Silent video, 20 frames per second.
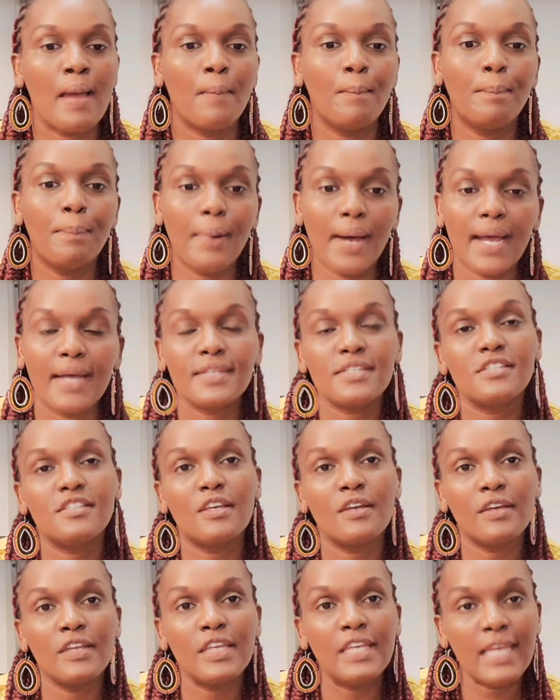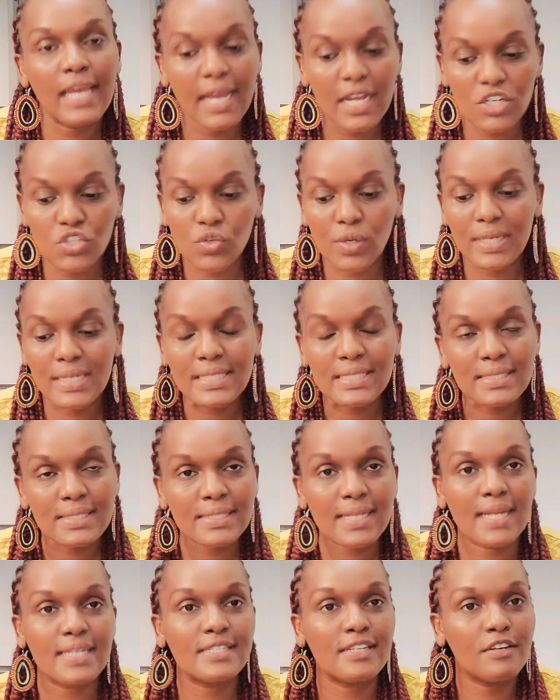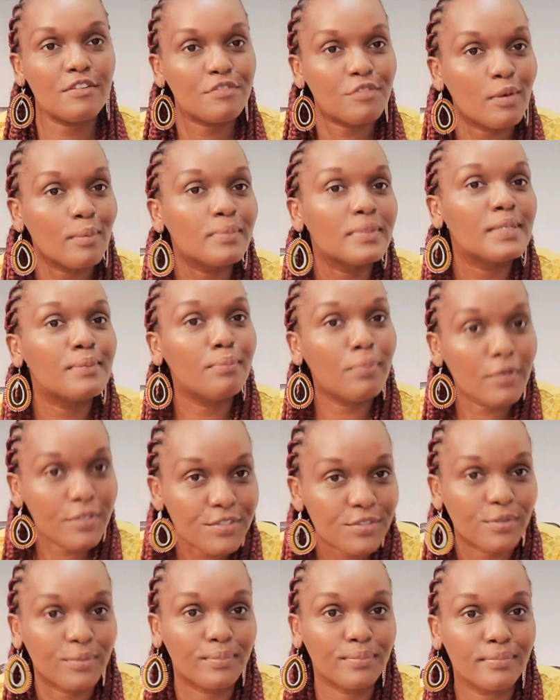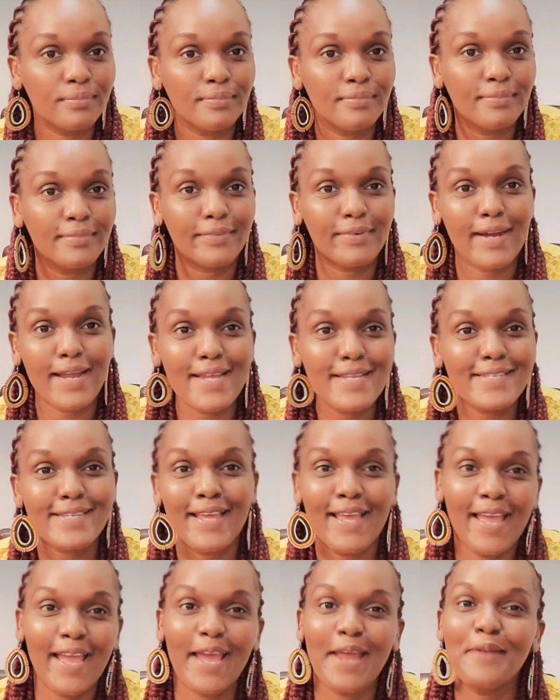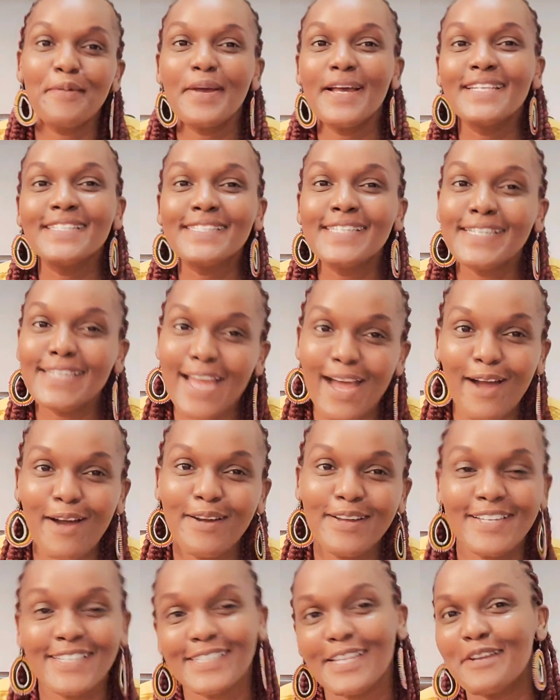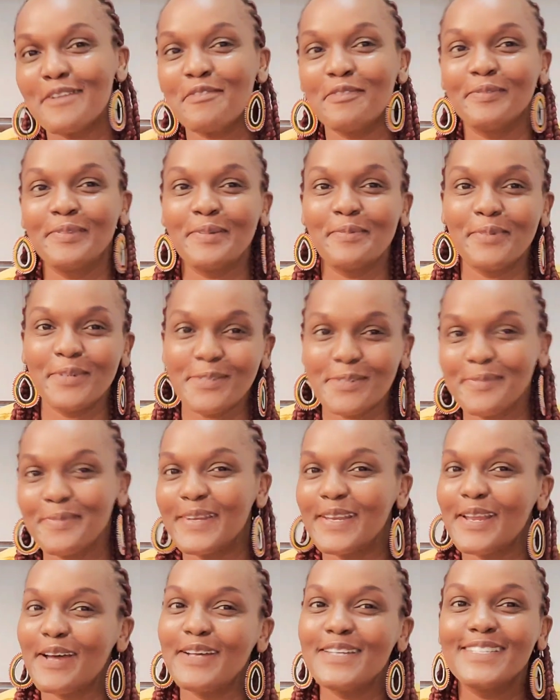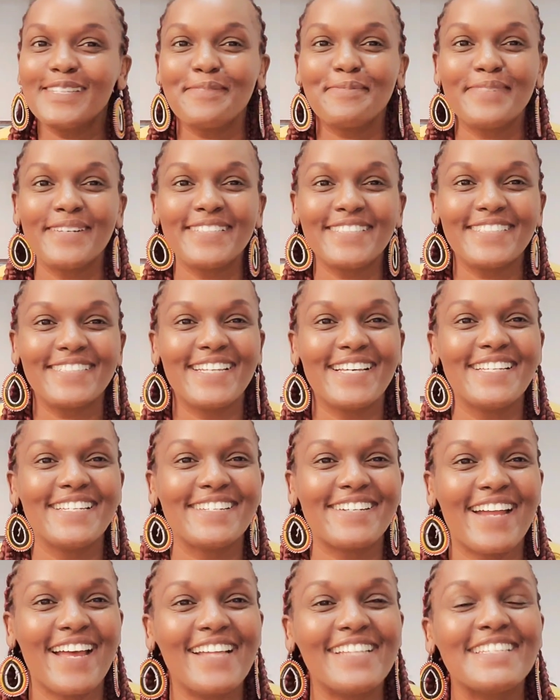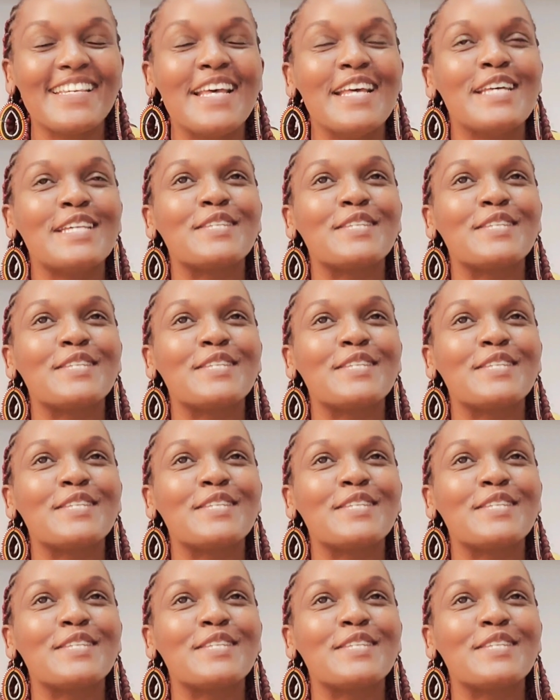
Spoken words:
But he actually started from the bottom, right? And where is he now? He started from the bottom and now he's the president, right?